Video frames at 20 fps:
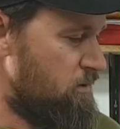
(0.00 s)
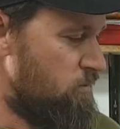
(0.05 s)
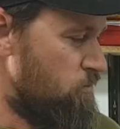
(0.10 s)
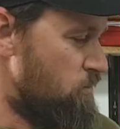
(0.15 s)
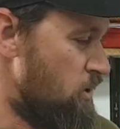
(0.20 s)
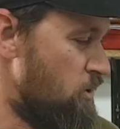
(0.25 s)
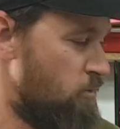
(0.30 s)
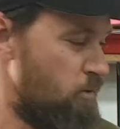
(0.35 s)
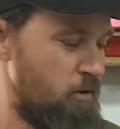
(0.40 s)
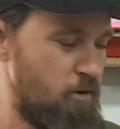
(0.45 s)

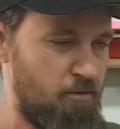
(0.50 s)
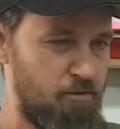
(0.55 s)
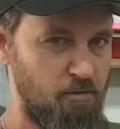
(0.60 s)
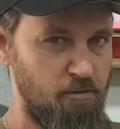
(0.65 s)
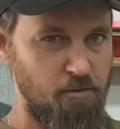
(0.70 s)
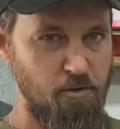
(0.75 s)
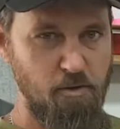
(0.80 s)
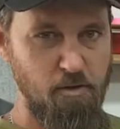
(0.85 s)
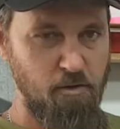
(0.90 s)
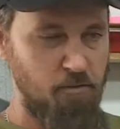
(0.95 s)
Well worth the
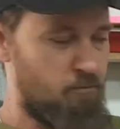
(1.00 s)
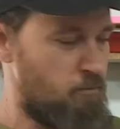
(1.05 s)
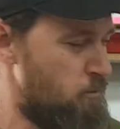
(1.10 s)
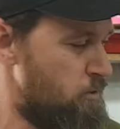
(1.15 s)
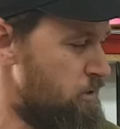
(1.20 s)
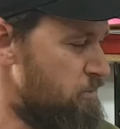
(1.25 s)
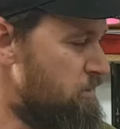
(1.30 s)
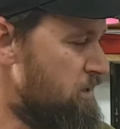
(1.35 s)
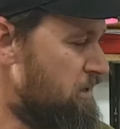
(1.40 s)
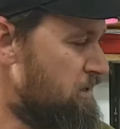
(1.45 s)
30 or
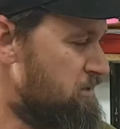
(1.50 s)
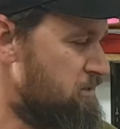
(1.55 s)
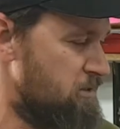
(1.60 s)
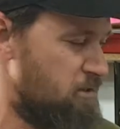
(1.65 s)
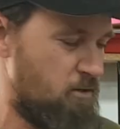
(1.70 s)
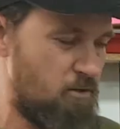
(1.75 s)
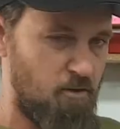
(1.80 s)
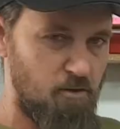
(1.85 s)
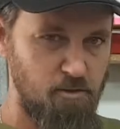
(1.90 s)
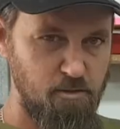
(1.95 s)
40 bucks
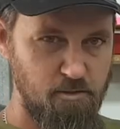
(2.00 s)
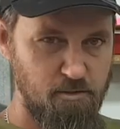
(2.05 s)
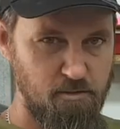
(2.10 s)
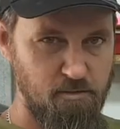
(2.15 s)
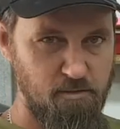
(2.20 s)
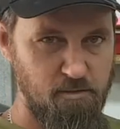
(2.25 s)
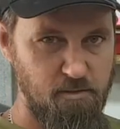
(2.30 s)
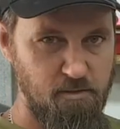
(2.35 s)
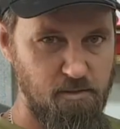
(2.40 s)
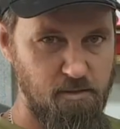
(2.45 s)
it costs.
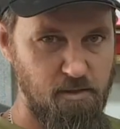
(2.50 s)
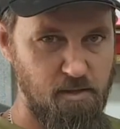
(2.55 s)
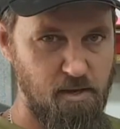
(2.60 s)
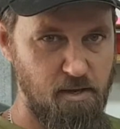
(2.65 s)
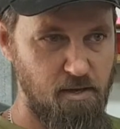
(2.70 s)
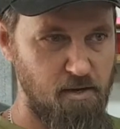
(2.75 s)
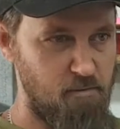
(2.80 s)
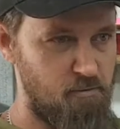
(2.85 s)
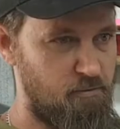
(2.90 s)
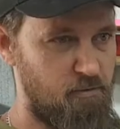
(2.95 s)

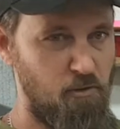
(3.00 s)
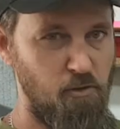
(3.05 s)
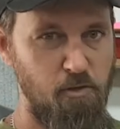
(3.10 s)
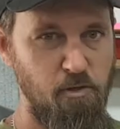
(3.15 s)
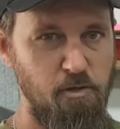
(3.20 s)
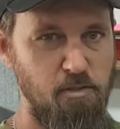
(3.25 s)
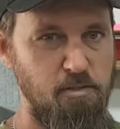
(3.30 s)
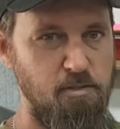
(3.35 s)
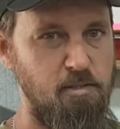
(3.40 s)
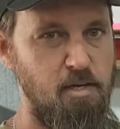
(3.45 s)
If you're looking
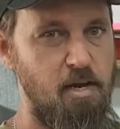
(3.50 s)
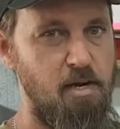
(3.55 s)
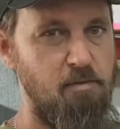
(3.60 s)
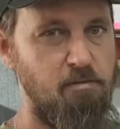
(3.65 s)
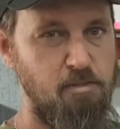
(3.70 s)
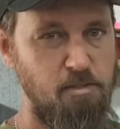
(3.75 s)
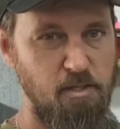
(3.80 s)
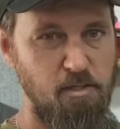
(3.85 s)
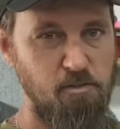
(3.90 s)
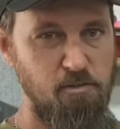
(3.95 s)
at native
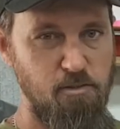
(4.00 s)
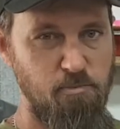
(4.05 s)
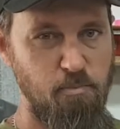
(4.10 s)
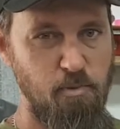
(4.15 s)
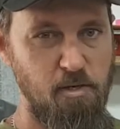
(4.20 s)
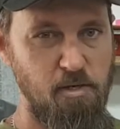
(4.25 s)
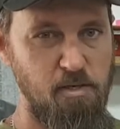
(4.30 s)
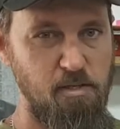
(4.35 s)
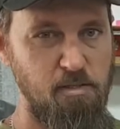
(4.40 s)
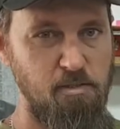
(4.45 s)
stingless
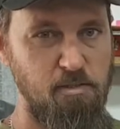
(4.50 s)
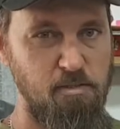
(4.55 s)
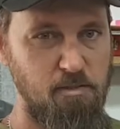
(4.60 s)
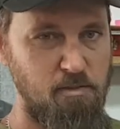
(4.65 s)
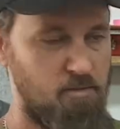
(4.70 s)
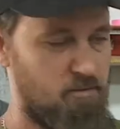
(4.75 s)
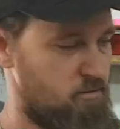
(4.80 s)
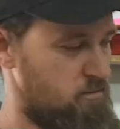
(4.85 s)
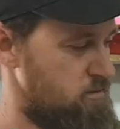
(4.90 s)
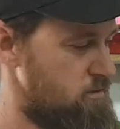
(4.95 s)
bees,
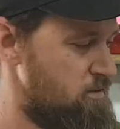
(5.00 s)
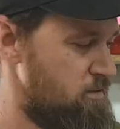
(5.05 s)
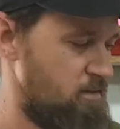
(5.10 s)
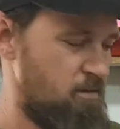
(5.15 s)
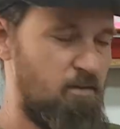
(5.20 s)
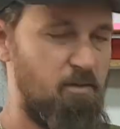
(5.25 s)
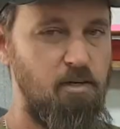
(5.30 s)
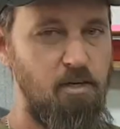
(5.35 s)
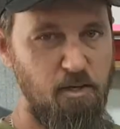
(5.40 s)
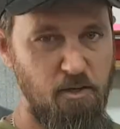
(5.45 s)

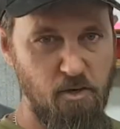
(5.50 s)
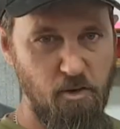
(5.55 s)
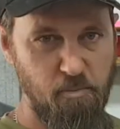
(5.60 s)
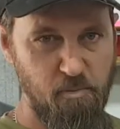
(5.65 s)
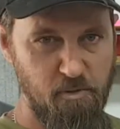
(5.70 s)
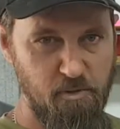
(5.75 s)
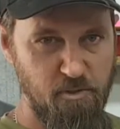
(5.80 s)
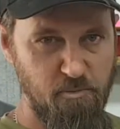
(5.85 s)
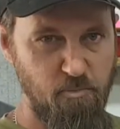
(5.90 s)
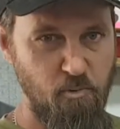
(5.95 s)
get a copy
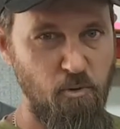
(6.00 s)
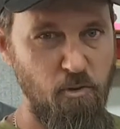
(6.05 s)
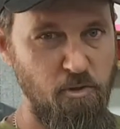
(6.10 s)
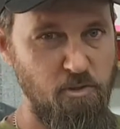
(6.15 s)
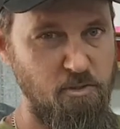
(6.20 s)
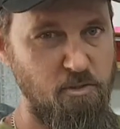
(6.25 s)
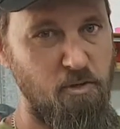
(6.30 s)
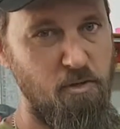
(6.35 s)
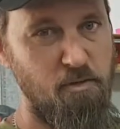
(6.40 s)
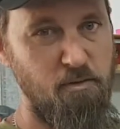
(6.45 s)
of this book.
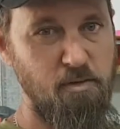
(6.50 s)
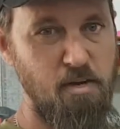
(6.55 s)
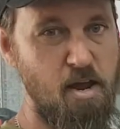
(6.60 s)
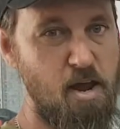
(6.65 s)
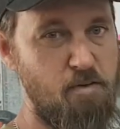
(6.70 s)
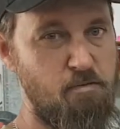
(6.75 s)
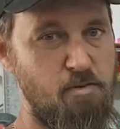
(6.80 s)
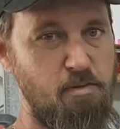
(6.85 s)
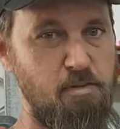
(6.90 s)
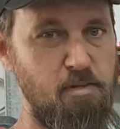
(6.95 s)
It's got
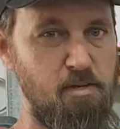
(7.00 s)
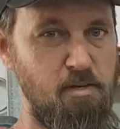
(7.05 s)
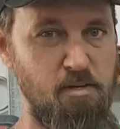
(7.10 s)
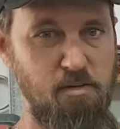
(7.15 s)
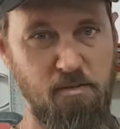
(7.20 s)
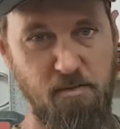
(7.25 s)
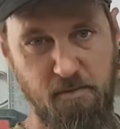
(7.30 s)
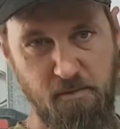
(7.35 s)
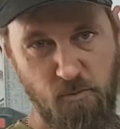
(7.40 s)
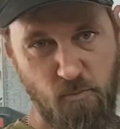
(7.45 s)

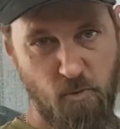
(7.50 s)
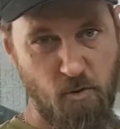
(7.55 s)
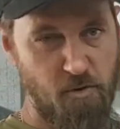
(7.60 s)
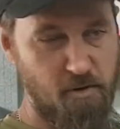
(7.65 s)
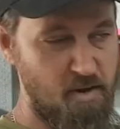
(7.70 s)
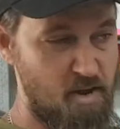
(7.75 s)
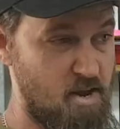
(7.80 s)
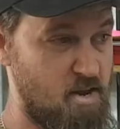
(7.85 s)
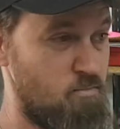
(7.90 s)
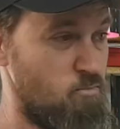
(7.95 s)
everything you want
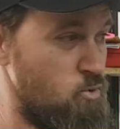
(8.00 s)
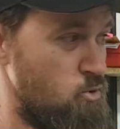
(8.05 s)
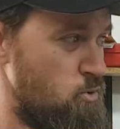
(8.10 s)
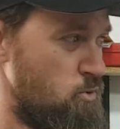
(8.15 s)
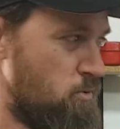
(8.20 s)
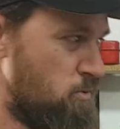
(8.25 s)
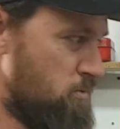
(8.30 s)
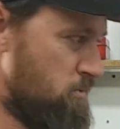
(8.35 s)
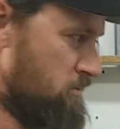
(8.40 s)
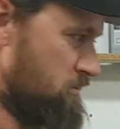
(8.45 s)
and more.